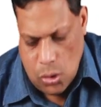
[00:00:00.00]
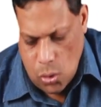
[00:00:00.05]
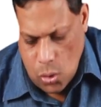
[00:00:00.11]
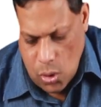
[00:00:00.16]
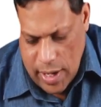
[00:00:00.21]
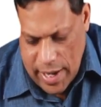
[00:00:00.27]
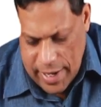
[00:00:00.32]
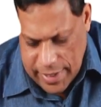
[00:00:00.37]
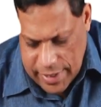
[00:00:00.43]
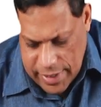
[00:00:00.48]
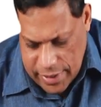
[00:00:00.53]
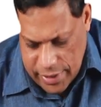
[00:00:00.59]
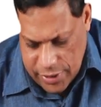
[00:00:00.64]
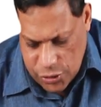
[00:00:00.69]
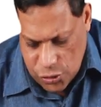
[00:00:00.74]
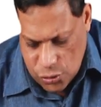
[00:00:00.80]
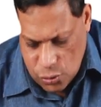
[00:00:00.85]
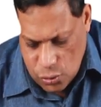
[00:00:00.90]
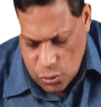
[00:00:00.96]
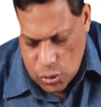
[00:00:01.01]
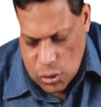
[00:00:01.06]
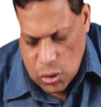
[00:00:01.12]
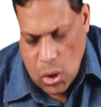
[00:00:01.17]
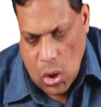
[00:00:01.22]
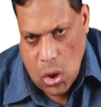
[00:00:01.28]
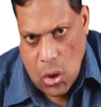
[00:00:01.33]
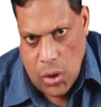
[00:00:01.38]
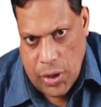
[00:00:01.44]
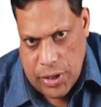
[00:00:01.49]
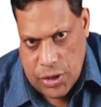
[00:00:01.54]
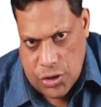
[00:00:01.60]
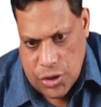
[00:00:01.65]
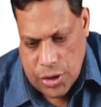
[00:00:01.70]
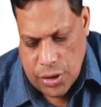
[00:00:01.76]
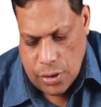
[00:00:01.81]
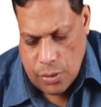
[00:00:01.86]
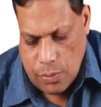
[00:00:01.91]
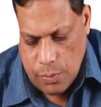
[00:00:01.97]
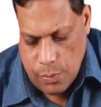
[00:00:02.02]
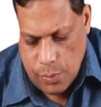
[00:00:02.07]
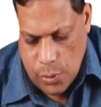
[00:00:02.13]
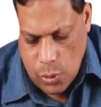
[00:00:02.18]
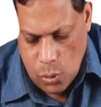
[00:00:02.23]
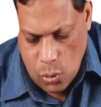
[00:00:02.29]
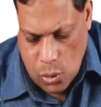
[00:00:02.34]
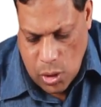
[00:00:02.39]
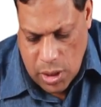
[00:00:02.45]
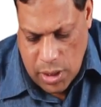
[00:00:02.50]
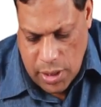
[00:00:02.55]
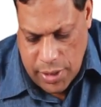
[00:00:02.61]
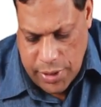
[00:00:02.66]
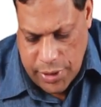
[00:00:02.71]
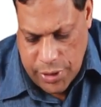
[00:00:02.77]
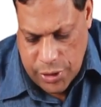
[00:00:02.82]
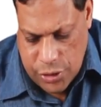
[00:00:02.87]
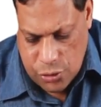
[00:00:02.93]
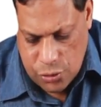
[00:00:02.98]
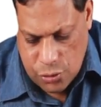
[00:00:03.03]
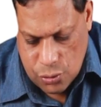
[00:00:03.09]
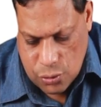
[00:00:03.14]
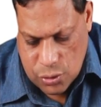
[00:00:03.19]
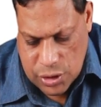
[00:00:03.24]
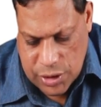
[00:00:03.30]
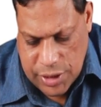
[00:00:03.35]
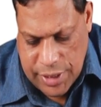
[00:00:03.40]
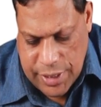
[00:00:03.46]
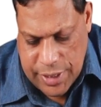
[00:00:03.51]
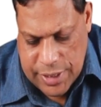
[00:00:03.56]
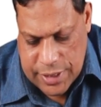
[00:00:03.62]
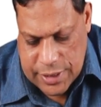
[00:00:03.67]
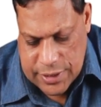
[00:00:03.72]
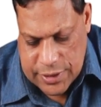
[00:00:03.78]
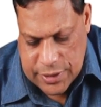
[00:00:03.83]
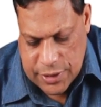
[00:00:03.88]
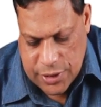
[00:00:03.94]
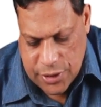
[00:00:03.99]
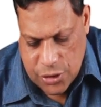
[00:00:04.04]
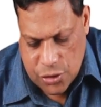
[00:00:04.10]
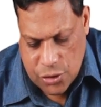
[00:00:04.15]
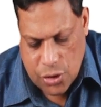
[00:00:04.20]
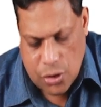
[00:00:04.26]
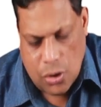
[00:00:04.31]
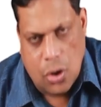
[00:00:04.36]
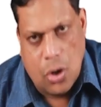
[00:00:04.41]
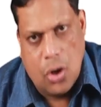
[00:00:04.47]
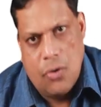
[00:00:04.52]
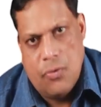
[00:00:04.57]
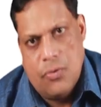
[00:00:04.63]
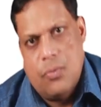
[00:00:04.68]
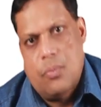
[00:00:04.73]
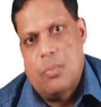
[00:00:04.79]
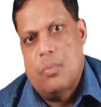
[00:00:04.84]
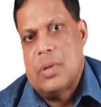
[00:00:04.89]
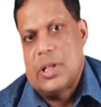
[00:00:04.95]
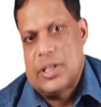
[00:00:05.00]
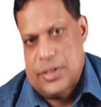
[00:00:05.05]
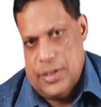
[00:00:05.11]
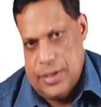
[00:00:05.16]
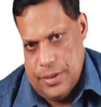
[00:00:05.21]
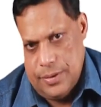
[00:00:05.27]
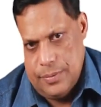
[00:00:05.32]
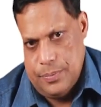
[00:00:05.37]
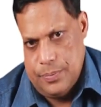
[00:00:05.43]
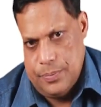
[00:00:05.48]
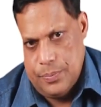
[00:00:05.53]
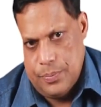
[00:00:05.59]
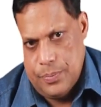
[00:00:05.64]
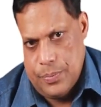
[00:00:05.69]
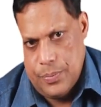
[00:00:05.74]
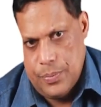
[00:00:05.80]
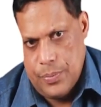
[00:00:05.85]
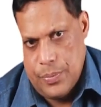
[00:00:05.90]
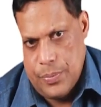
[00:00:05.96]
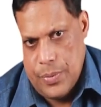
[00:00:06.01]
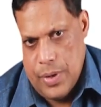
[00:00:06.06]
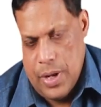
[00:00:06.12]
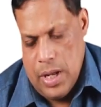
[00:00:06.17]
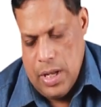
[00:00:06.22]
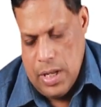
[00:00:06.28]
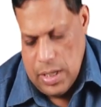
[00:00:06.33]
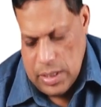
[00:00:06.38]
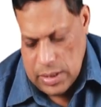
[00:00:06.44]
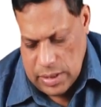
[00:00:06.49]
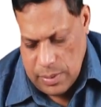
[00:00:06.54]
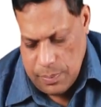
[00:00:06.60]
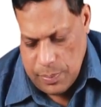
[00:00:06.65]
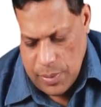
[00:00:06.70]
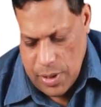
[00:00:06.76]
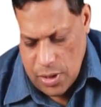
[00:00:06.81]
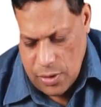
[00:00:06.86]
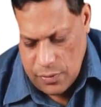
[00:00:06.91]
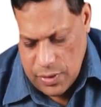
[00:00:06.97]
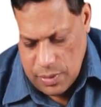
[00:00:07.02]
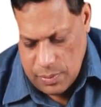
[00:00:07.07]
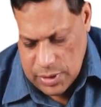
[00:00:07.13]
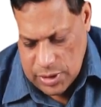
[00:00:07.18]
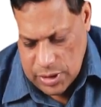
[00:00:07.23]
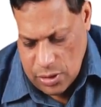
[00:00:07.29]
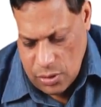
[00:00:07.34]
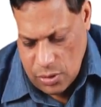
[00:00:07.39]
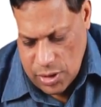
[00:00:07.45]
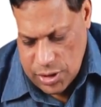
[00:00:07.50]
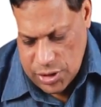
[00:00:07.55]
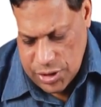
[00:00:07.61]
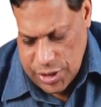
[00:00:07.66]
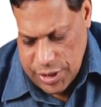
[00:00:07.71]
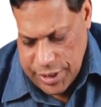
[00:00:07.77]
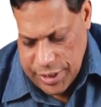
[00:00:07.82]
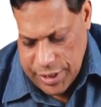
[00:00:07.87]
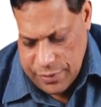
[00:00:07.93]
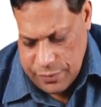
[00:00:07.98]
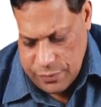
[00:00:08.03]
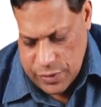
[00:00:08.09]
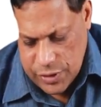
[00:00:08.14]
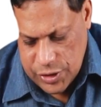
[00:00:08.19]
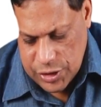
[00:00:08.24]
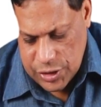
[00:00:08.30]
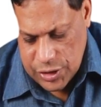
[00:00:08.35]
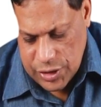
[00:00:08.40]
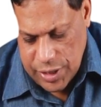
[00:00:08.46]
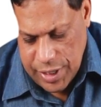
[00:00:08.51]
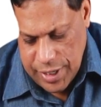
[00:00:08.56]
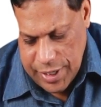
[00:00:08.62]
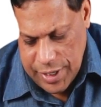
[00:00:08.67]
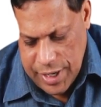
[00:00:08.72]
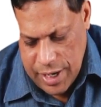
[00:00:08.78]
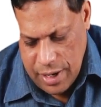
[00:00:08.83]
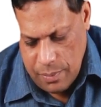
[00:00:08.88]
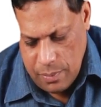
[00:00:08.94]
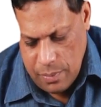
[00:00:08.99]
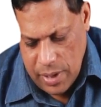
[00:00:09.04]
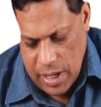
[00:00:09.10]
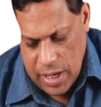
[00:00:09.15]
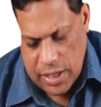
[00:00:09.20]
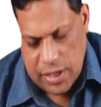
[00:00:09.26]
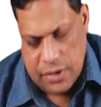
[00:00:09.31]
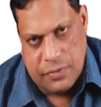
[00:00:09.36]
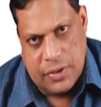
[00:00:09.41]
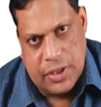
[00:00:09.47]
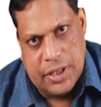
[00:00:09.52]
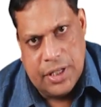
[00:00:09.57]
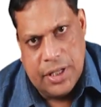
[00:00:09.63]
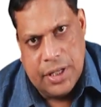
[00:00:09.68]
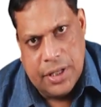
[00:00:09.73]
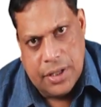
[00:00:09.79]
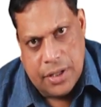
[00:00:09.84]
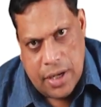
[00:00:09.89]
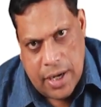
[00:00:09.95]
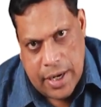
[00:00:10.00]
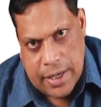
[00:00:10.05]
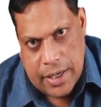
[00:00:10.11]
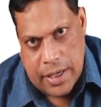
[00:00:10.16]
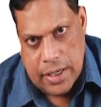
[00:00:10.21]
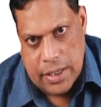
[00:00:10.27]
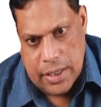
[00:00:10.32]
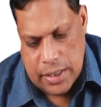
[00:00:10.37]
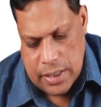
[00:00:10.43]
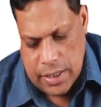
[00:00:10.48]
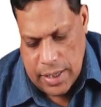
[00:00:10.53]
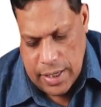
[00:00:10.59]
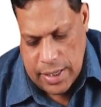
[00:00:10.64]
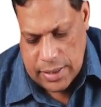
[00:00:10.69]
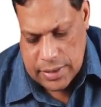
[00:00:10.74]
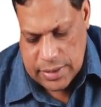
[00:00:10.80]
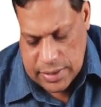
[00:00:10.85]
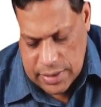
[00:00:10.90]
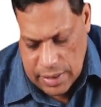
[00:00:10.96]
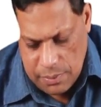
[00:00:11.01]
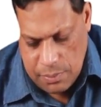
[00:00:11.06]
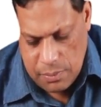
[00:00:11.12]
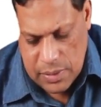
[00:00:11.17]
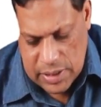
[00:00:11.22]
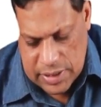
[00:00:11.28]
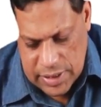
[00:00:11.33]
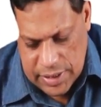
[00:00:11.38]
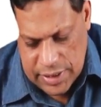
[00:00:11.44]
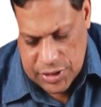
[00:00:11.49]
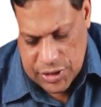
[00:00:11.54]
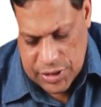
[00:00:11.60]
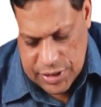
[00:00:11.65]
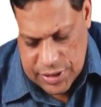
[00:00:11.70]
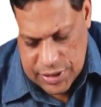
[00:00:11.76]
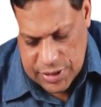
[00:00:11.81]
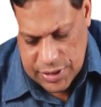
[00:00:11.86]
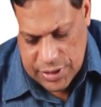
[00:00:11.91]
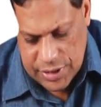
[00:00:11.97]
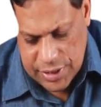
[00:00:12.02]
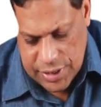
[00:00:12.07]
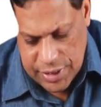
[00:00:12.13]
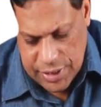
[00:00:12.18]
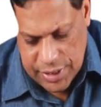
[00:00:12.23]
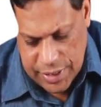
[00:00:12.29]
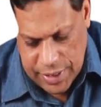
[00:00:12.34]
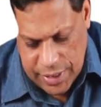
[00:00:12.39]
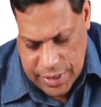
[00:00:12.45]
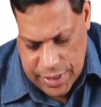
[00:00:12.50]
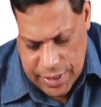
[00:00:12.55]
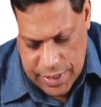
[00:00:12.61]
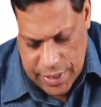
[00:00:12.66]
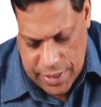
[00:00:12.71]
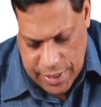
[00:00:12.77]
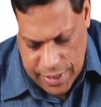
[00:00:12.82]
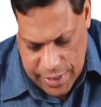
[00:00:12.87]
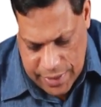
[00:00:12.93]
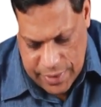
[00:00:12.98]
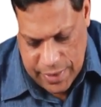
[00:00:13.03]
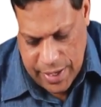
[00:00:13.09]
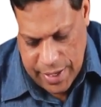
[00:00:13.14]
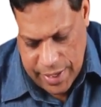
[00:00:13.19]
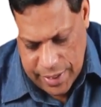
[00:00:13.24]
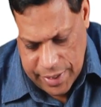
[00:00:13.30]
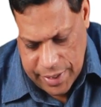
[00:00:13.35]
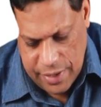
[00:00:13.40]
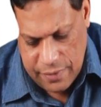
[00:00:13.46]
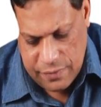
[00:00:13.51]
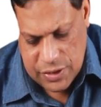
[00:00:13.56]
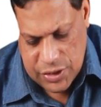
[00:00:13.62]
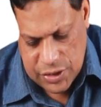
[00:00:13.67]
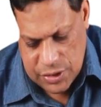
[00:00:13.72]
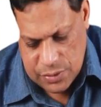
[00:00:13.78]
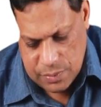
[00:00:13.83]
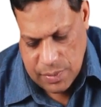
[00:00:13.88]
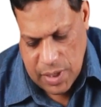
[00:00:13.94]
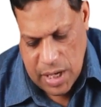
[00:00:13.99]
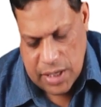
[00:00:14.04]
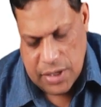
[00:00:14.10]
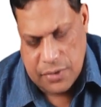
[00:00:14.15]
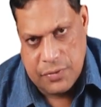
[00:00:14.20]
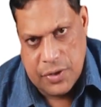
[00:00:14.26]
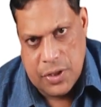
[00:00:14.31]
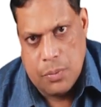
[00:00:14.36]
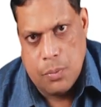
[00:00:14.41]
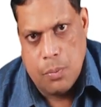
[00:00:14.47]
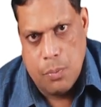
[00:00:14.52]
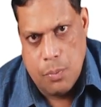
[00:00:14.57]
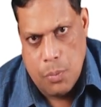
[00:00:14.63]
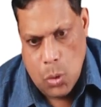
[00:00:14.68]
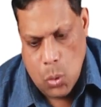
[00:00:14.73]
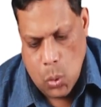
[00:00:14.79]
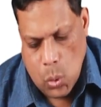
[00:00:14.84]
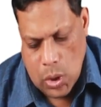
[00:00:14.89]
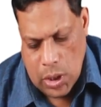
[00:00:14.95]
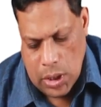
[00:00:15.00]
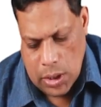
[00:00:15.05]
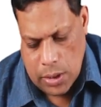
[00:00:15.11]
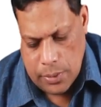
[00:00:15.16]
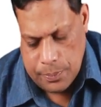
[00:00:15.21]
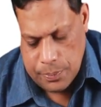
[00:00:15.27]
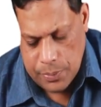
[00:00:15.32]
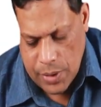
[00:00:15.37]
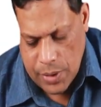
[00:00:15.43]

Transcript: So red color shows origin, blue color it shows the insertion of muscle. Some part of the muscle originating, which is area marked with the red color, and some muscle is inserted in the area which is marked with blue color.